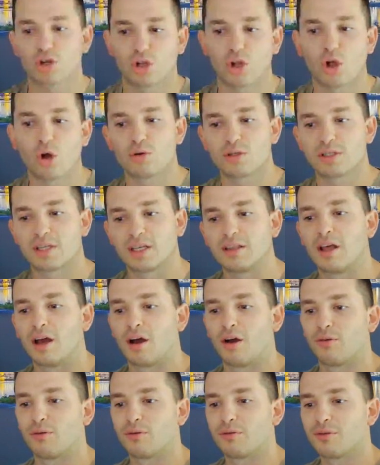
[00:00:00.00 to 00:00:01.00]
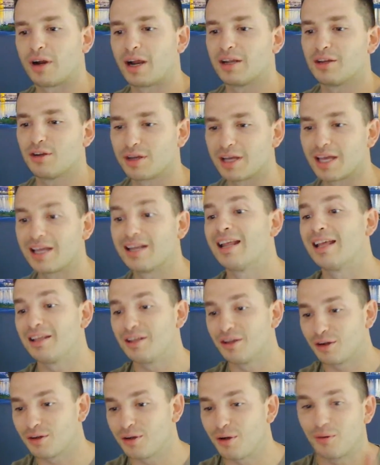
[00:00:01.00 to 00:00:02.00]
closing now, right?
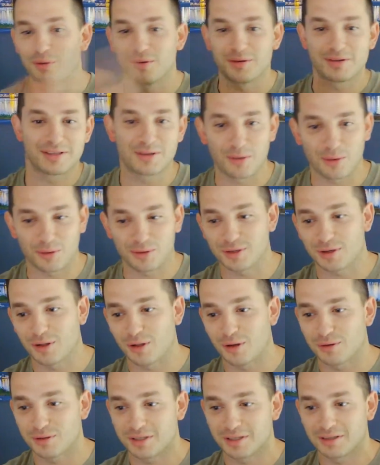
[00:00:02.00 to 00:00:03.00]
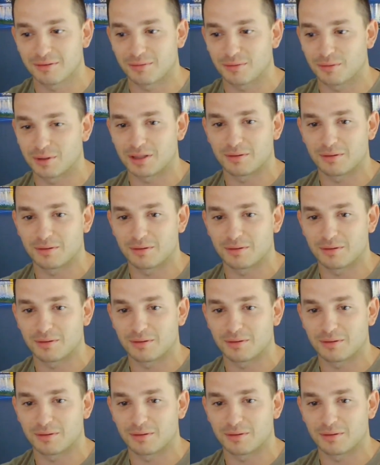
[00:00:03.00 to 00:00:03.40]
You're going towards closing with.